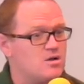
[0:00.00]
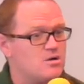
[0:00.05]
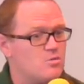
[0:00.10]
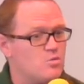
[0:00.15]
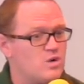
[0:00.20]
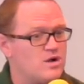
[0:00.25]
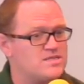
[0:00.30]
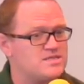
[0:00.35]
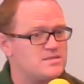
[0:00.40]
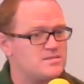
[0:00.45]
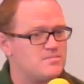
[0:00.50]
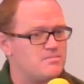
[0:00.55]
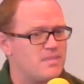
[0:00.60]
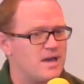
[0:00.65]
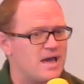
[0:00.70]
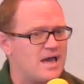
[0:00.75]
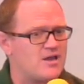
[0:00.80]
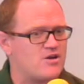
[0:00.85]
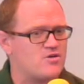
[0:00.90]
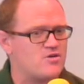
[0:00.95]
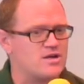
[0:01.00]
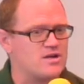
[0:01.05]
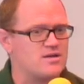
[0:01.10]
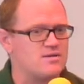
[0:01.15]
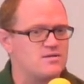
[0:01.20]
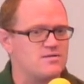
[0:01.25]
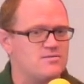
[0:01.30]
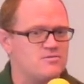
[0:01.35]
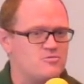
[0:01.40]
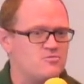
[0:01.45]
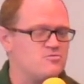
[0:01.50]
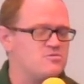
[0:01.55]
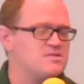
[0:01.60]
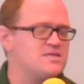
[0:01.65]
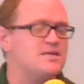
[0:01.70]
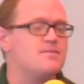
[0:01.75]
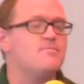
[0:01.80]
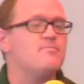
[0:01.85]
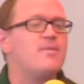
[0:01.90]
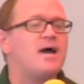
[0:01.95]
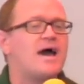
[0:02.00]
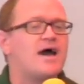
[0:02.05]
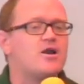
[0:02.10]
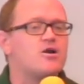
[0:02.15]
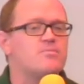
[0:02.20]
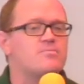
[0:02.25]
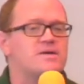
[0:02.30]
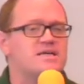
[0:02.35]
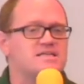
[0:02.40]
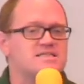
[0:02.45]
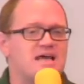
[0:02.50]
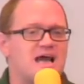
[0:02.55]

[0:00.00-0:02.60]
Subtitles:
didn't matter because